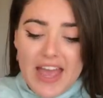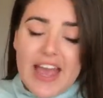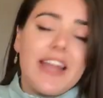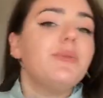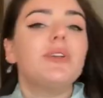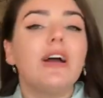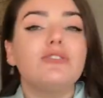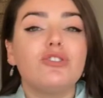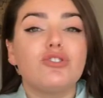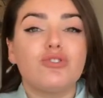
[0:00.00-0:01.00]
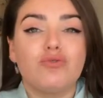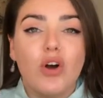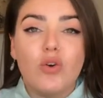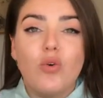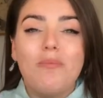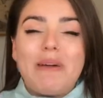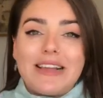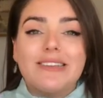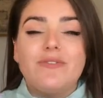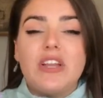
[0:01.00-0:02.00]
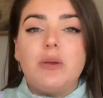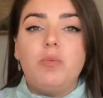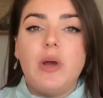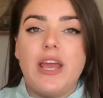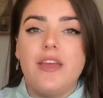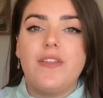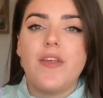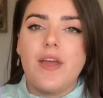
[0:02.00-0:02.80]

Anyone else struggle massively with